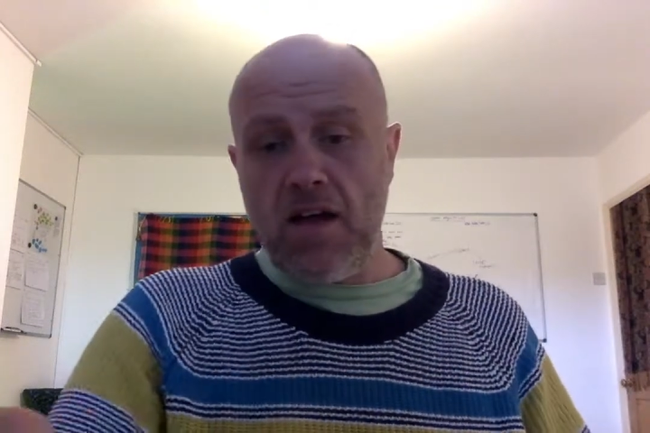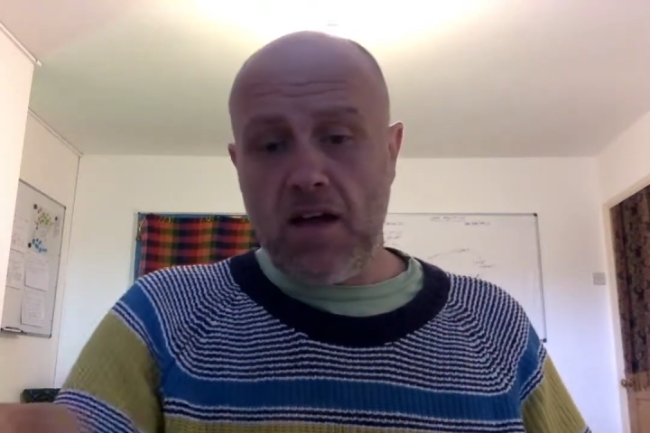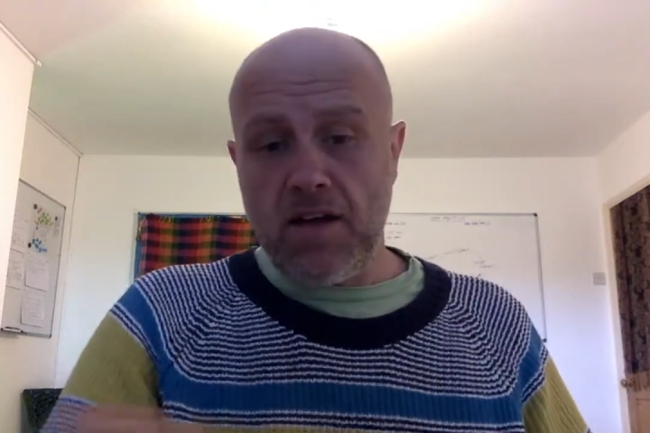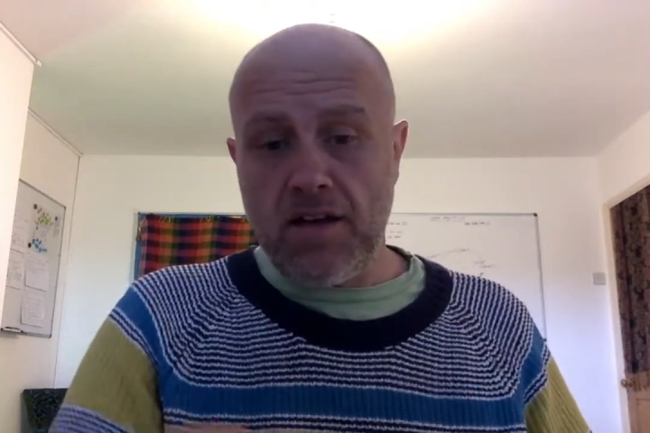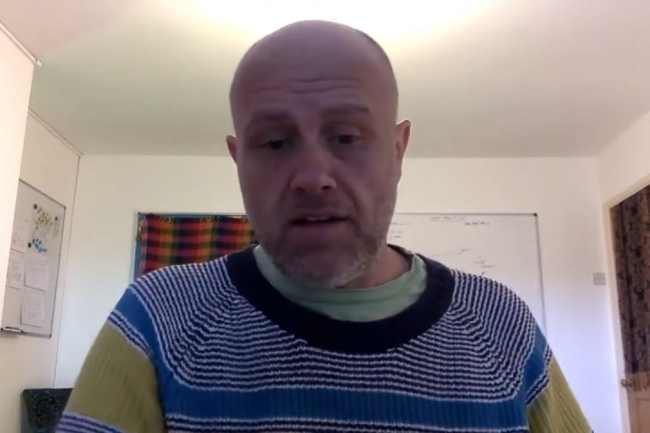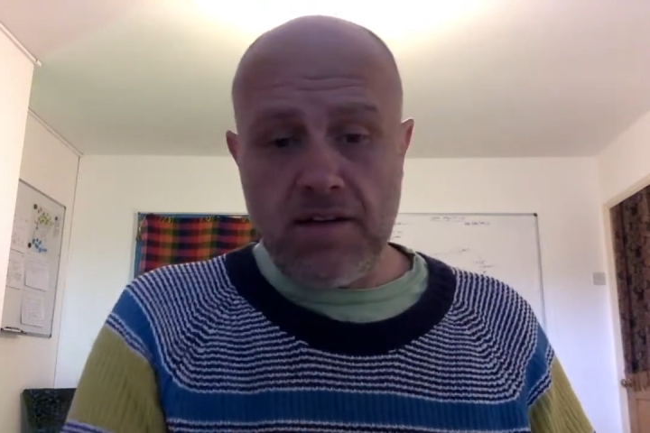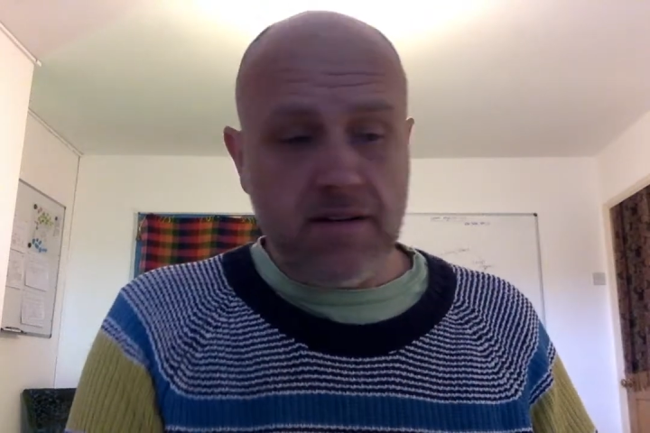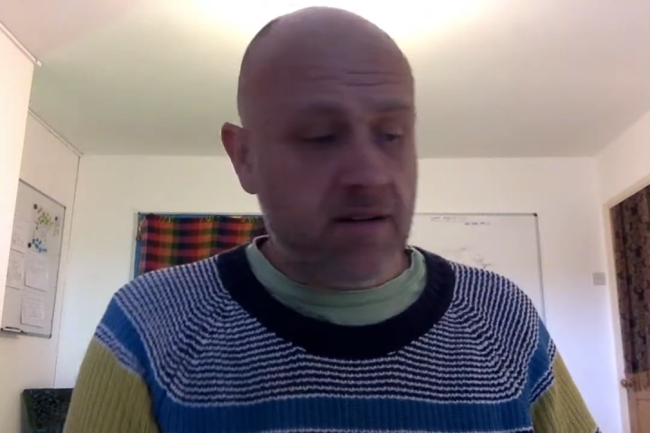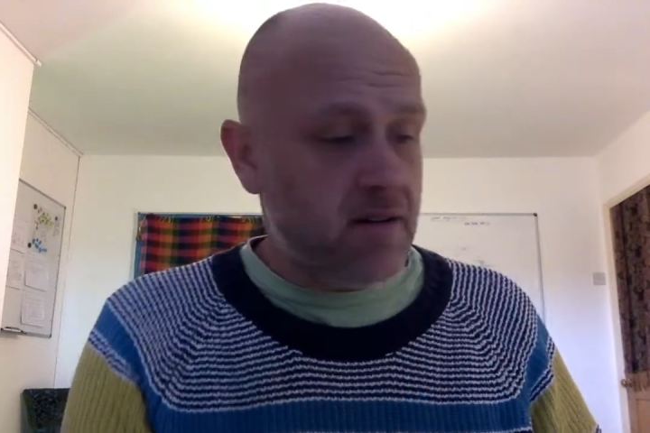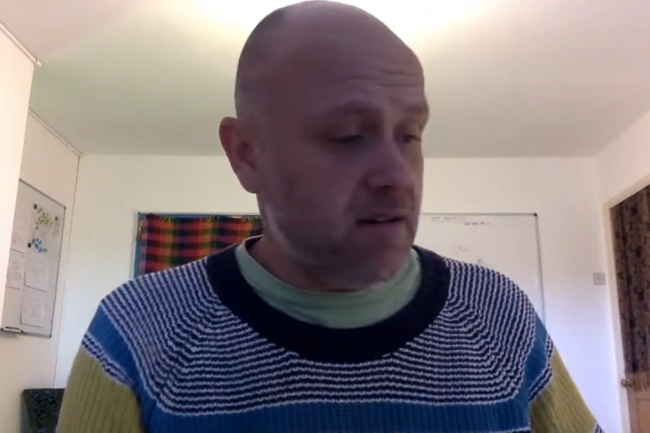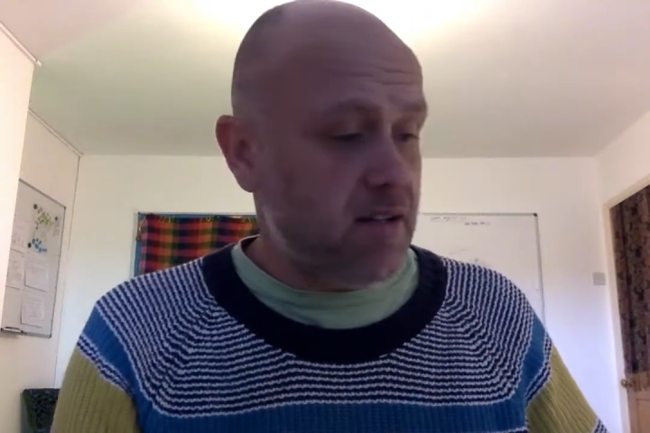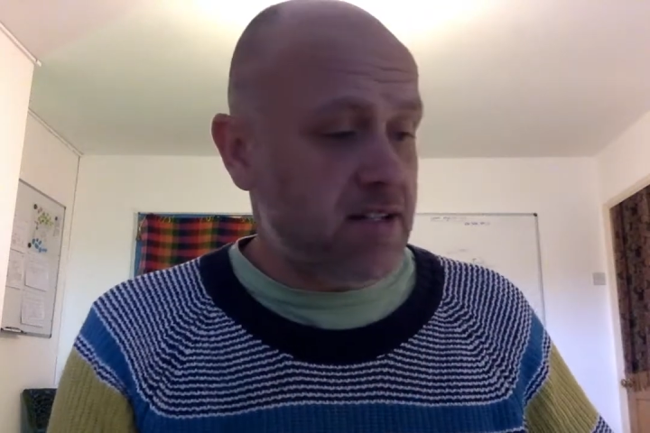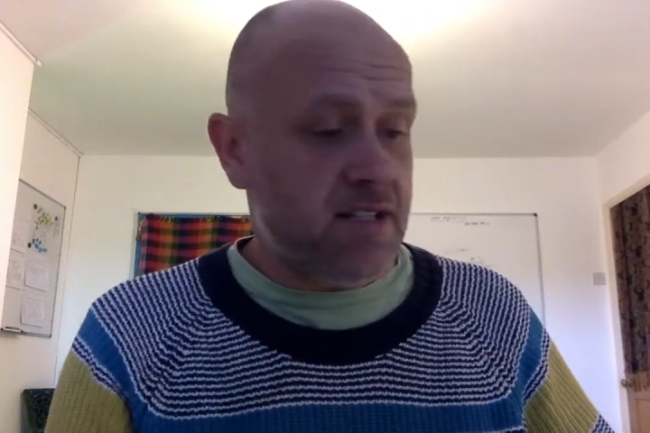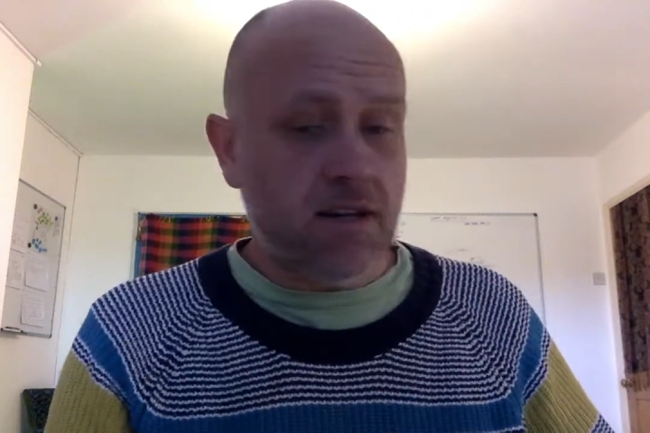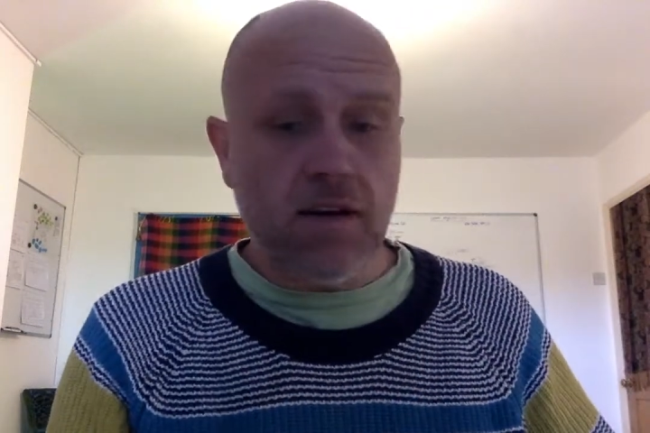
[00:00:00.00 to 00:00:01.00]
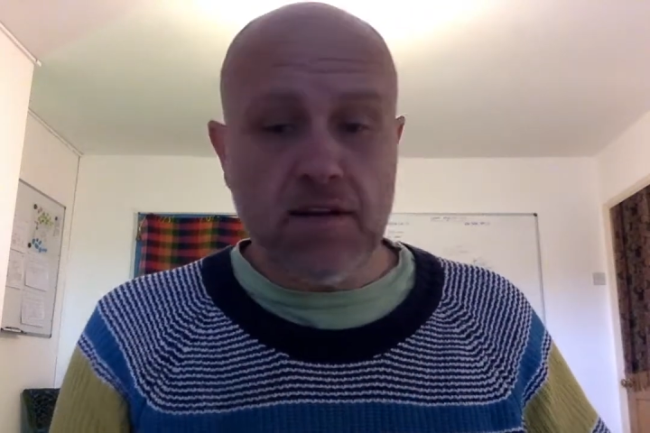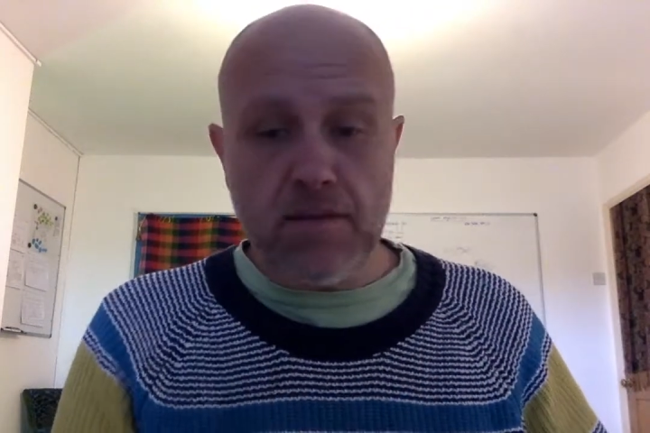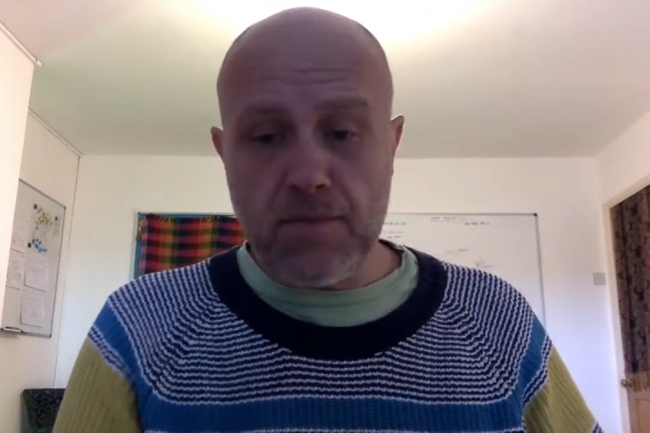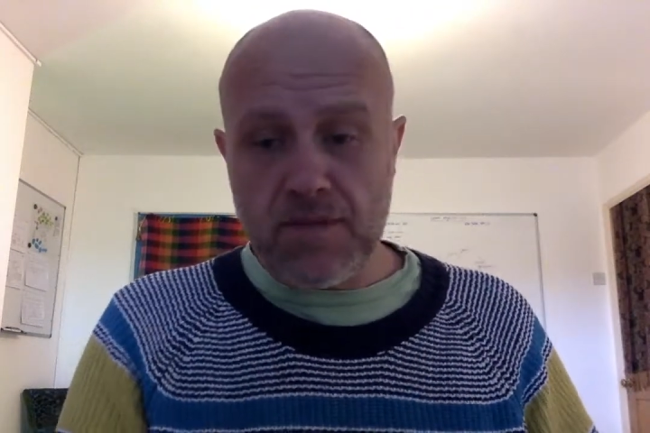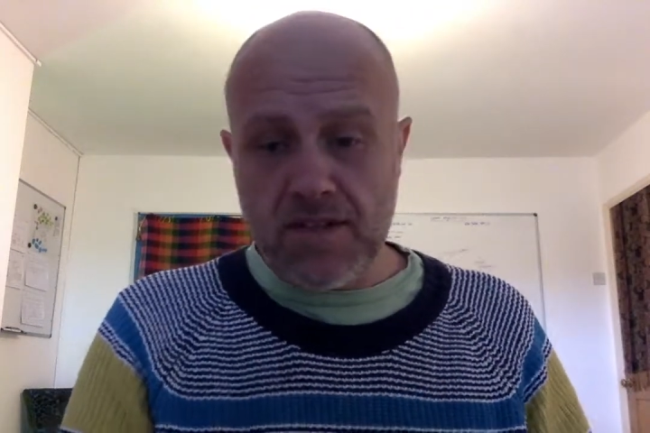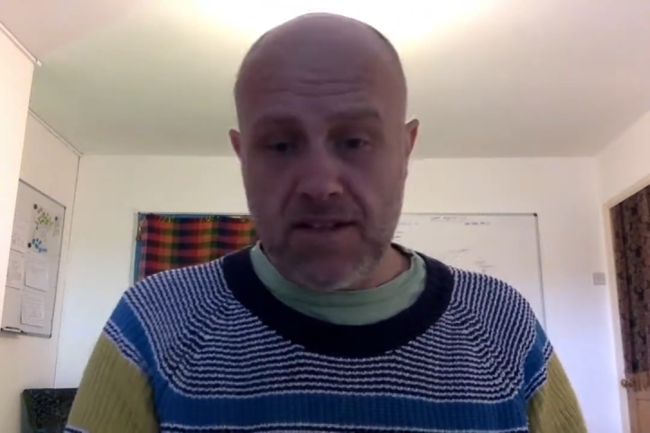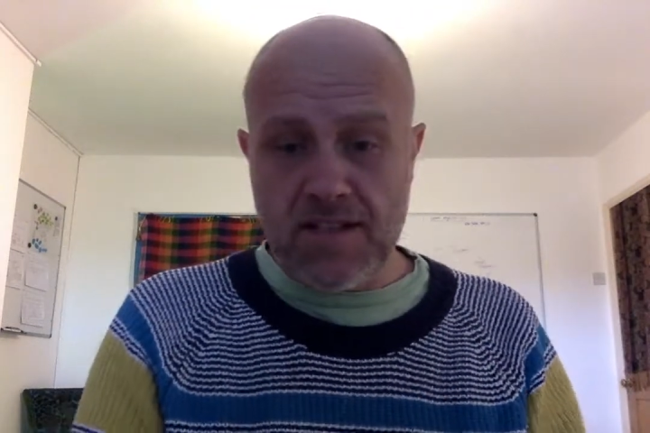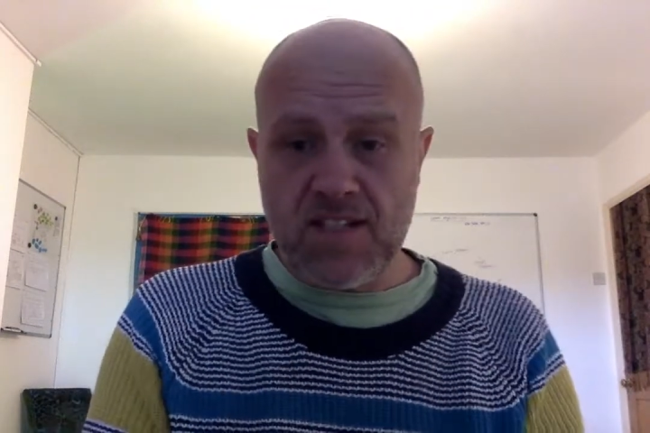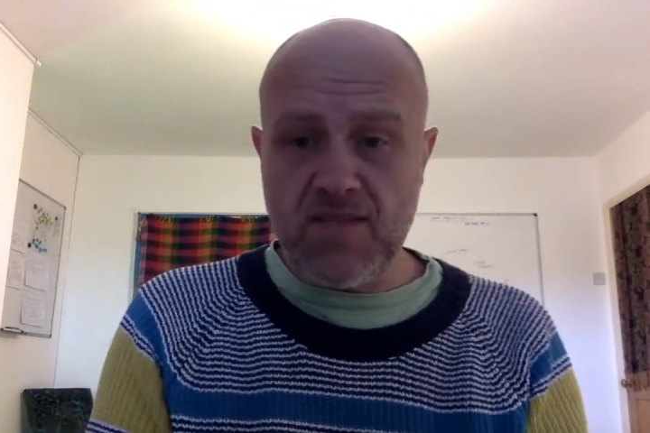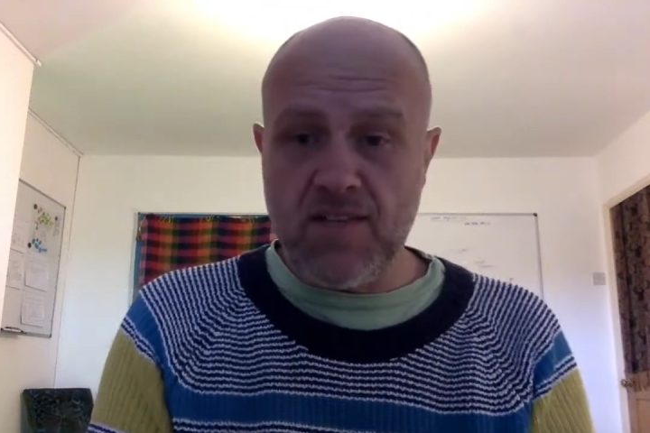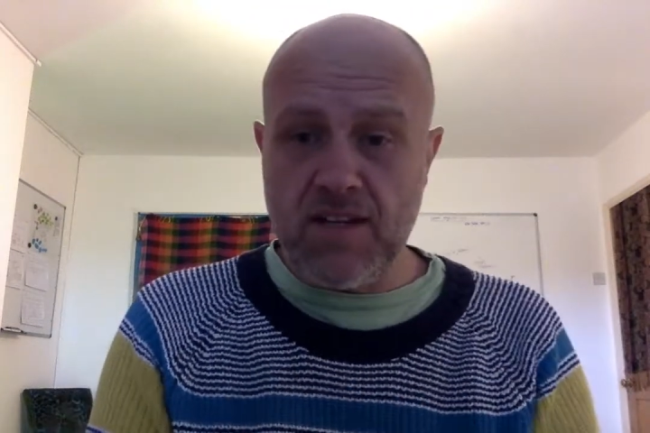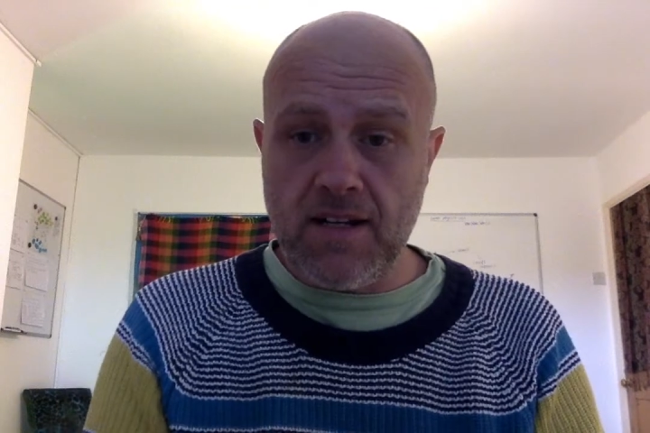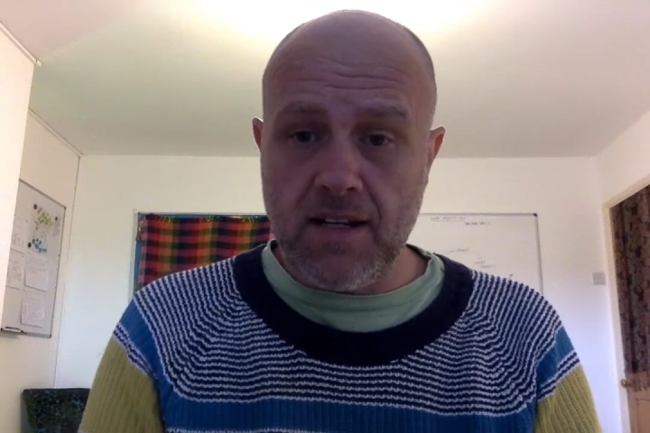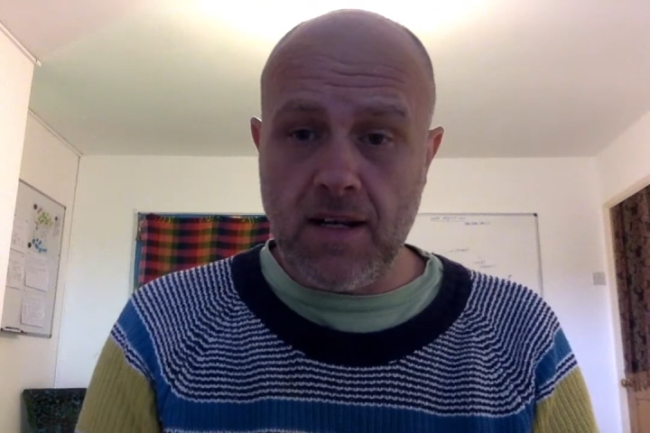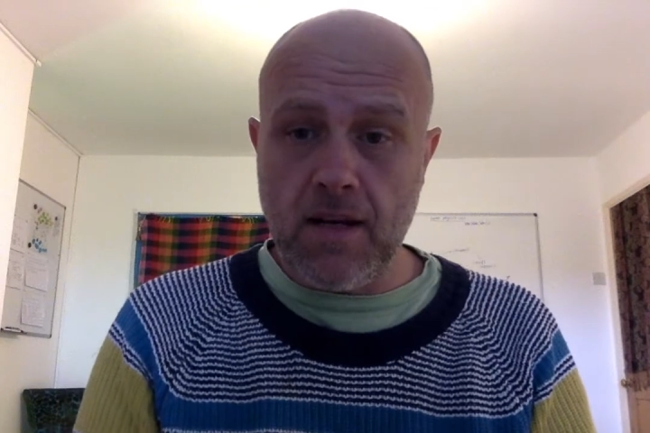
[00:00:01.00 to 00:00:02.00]
and assign them to this
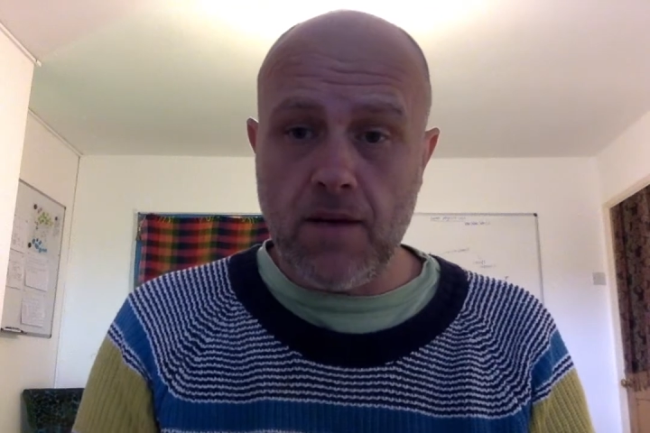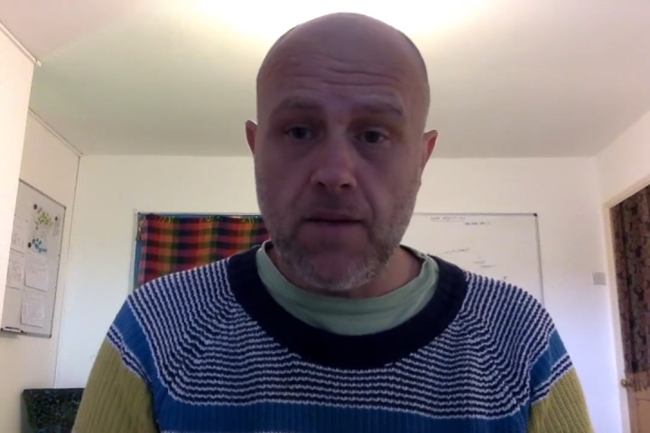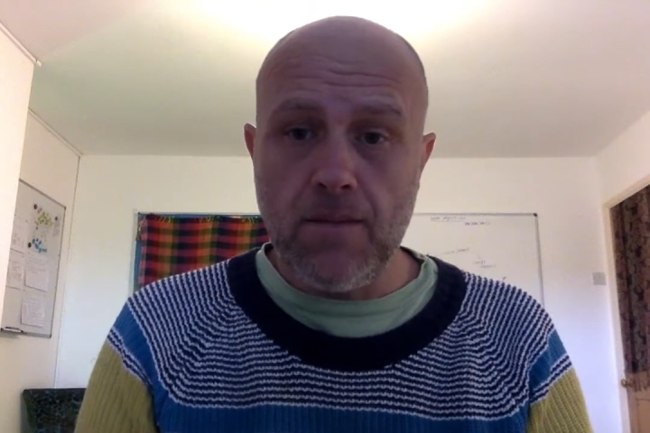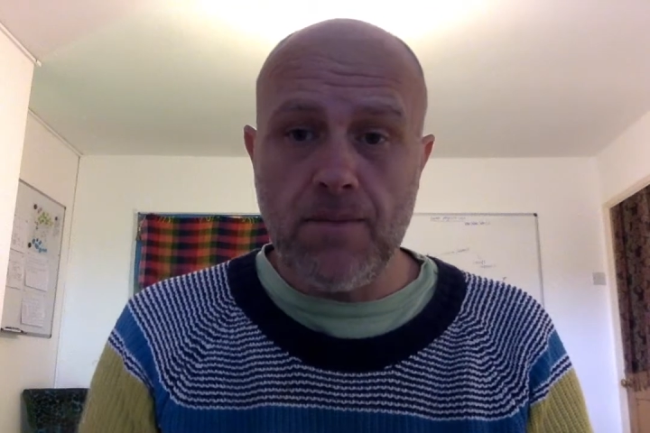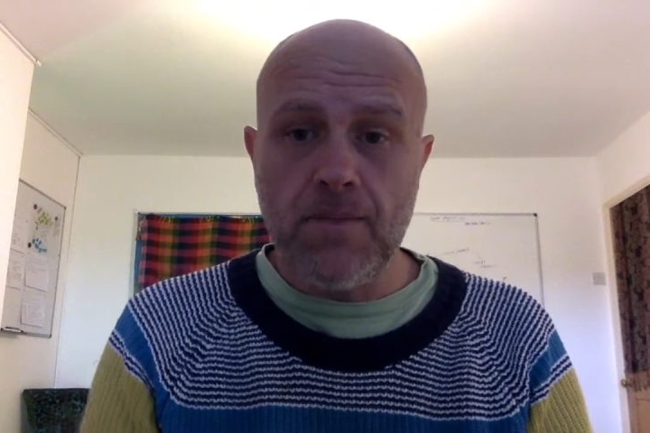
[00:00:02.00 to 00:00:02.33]
video.